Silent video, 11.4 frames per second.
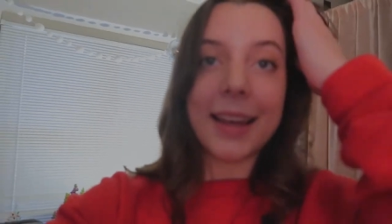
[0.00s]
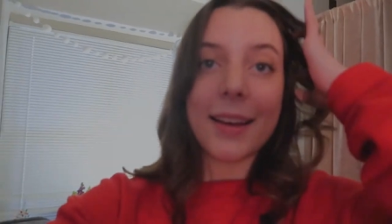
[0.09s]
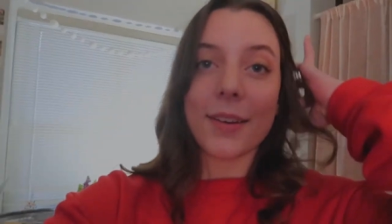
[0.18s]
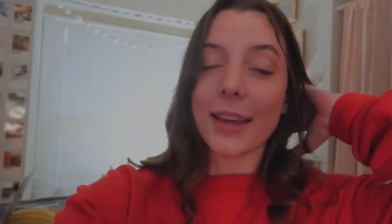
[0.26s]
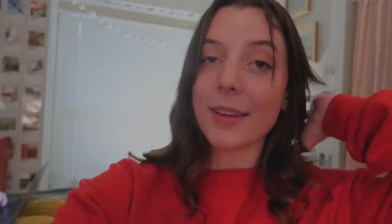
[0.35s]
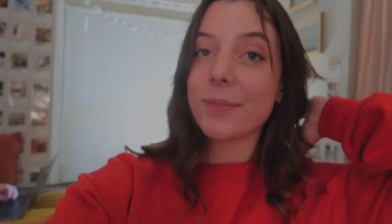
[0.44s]

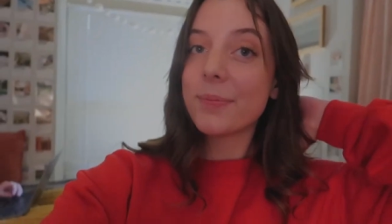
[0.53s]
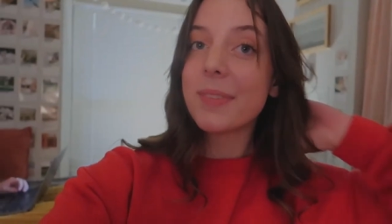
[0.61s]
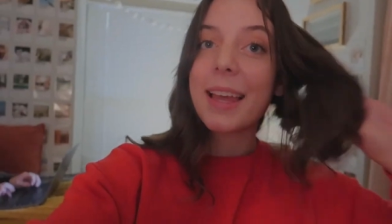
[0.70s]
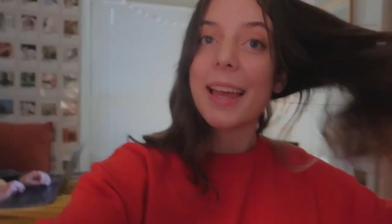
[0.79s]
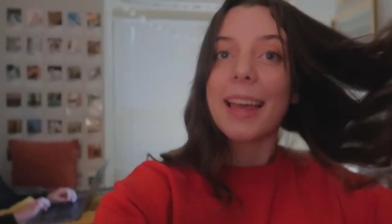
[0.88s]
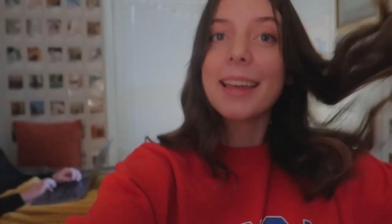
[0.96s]
Okay,
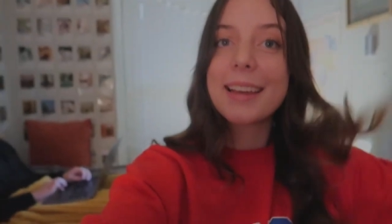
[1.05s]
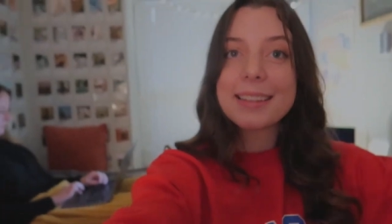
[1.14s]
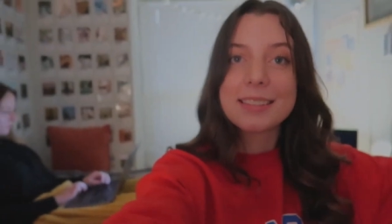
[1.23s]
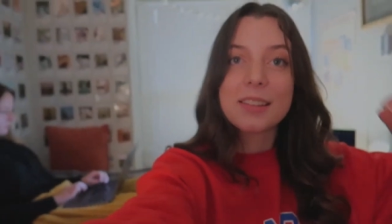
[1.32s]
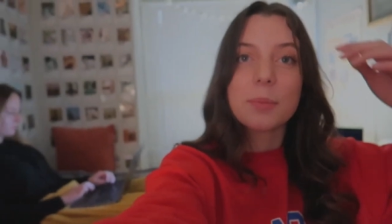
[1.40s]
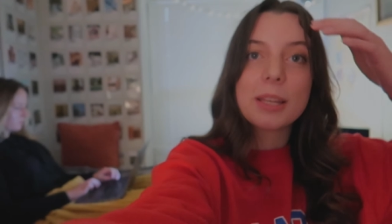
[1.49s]
hey
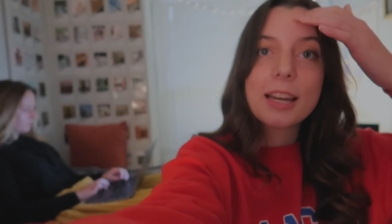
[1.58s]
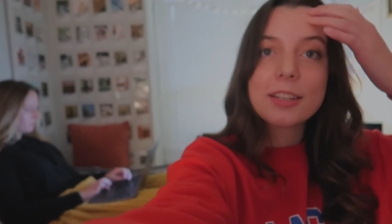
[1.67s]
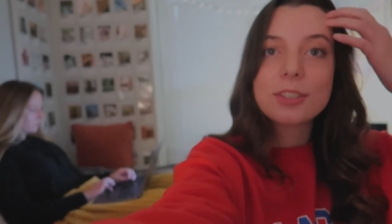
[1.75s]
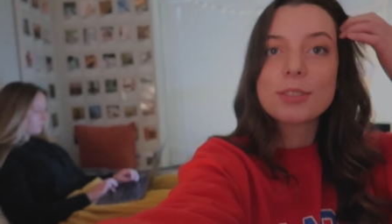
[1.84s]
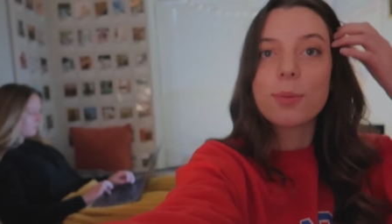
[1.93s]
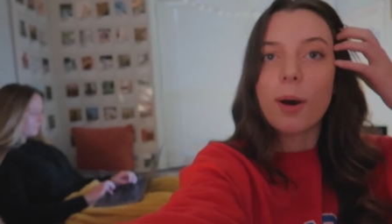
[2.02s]
guys, Libby and I
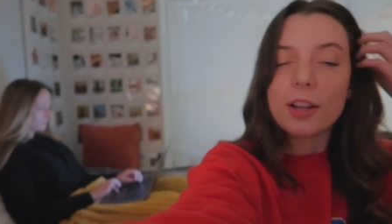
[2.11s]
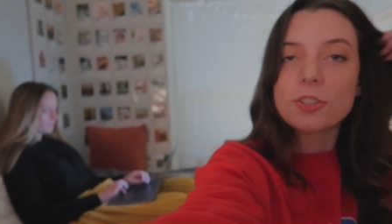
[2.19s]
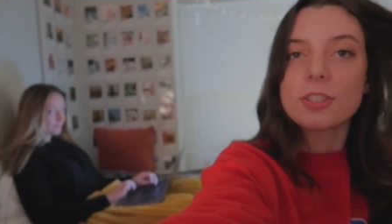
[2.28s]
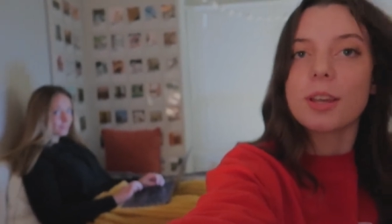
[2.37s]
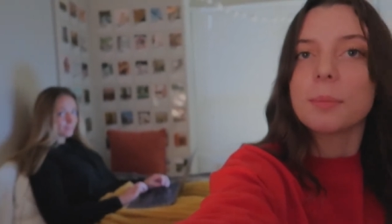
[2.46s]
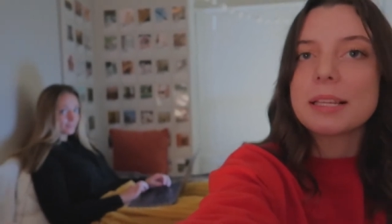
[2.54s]
just
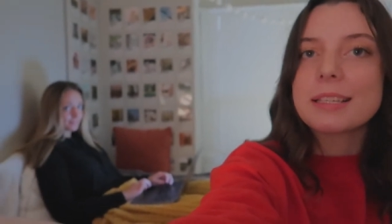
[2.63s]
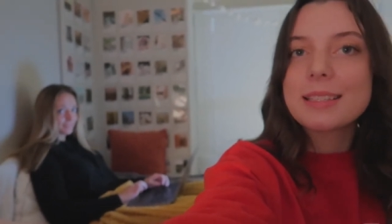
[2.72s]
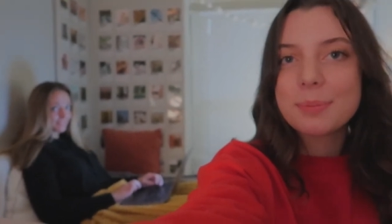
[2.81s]
watched Amazing